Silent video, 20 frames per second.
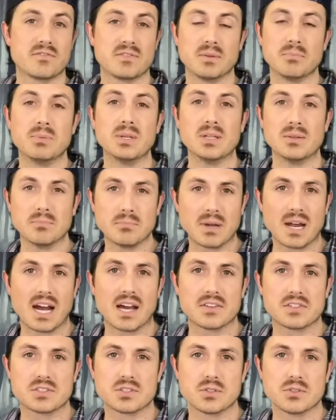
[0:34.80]
the beaten
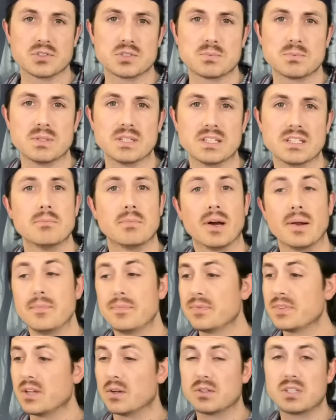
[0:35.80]
path, so to speak. But,
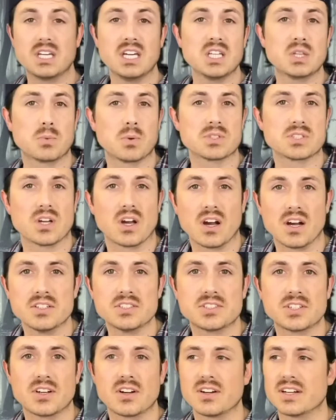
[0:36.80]
you know, Keith was a
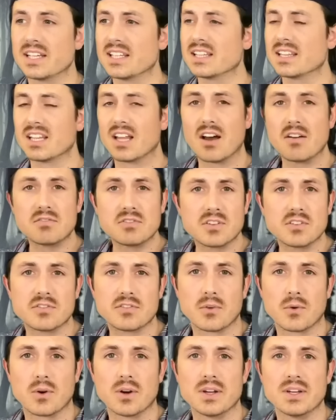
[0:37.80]
hunter and he loved the
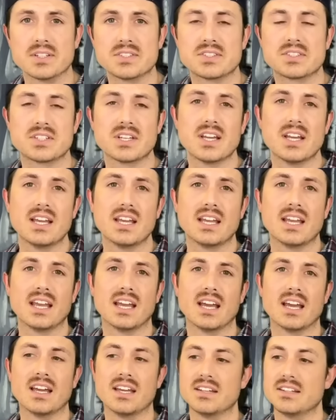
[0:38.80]
forest
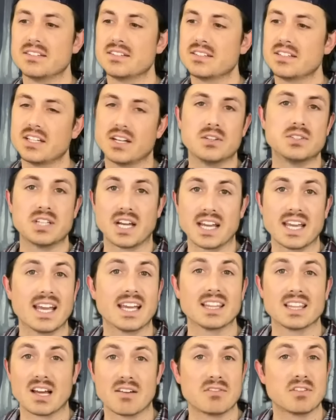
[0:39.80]
and, you know,
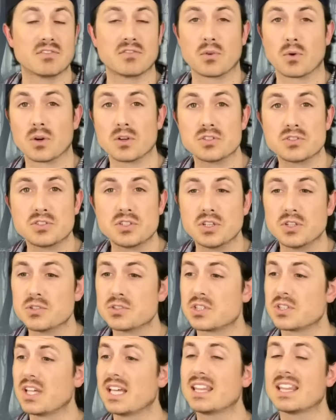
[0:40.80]
Diane loved the forest too,
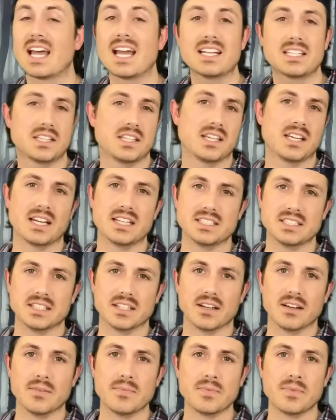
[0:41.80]
so they liked the
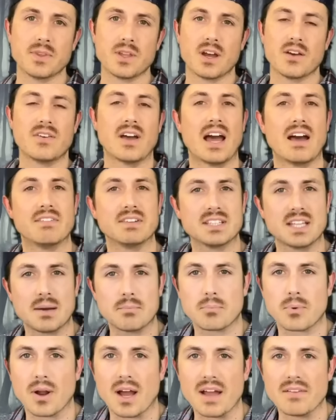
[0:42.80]
idea of having that
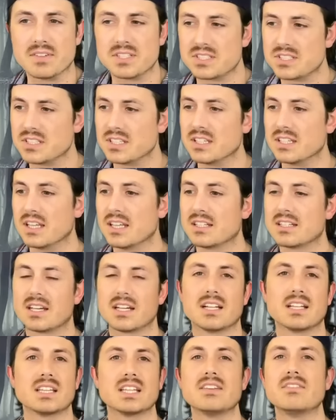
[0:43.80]
privacy and, and kind
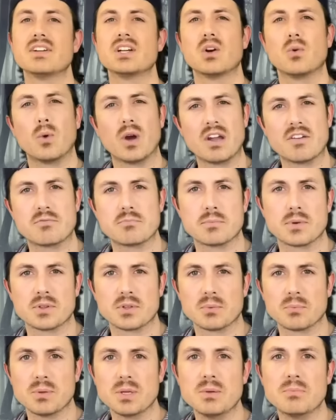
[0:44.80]
of living away from
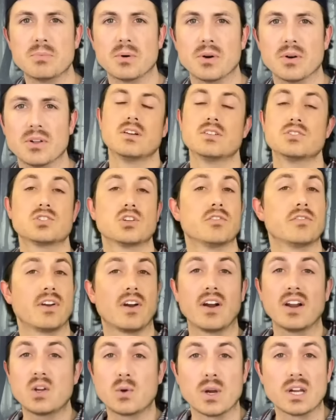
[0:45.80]
other people. So
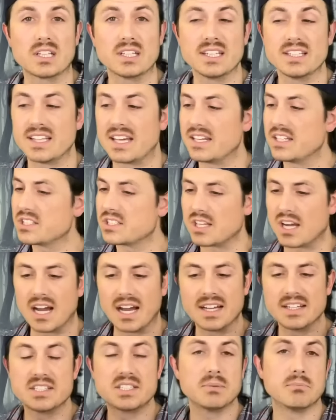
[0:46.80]
very quickly, they
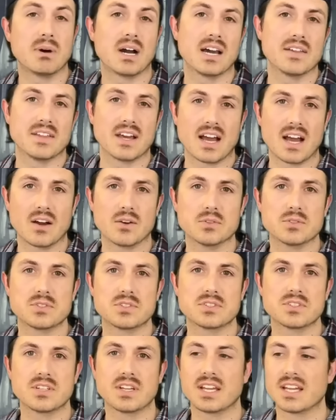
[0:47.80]
decide to buy the
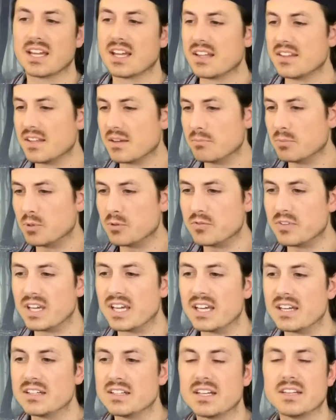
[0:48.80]
house and they move
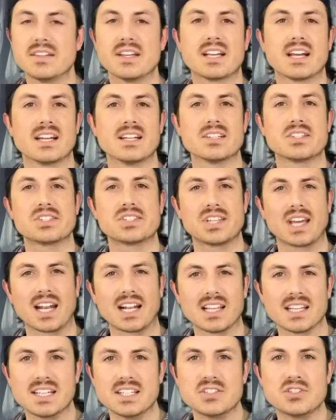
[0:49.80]
in and they kind of
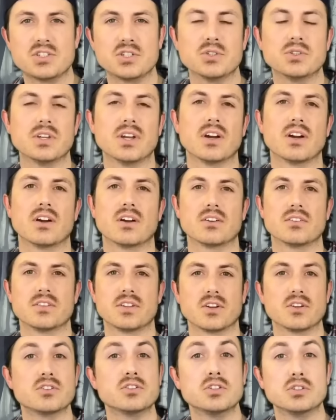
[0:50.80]
settle into their,
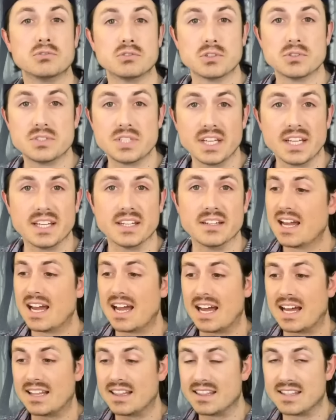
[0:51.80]
their new routine.
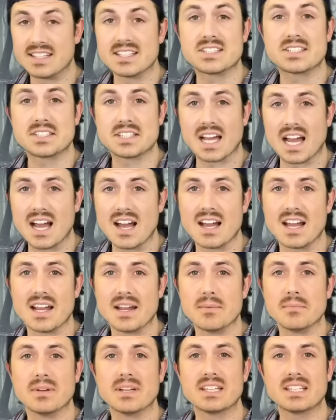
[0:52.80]
At this
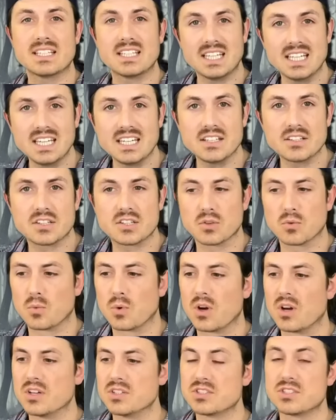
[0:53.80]
time, Keith
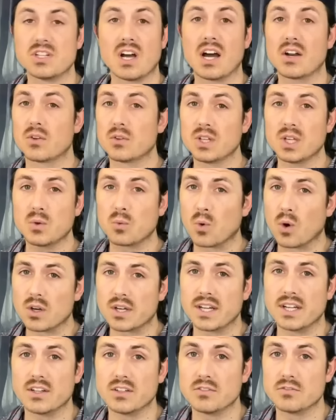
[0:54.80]
was not only
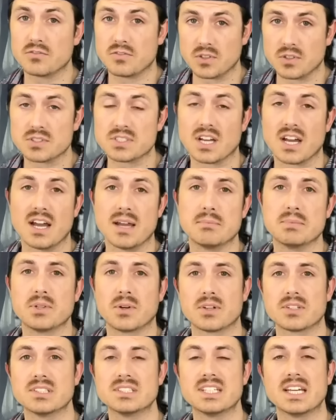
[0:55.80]
working full time
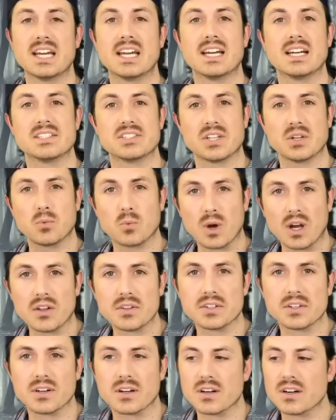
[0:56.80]
during the day as a
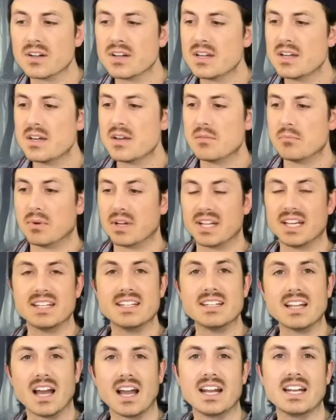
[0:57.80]
welder, but at
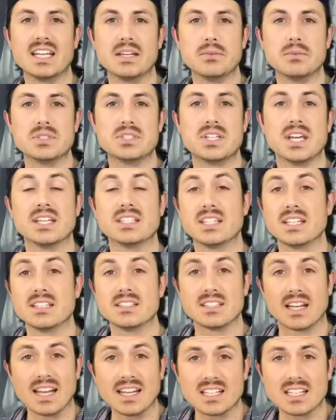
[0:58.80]
night he was taking night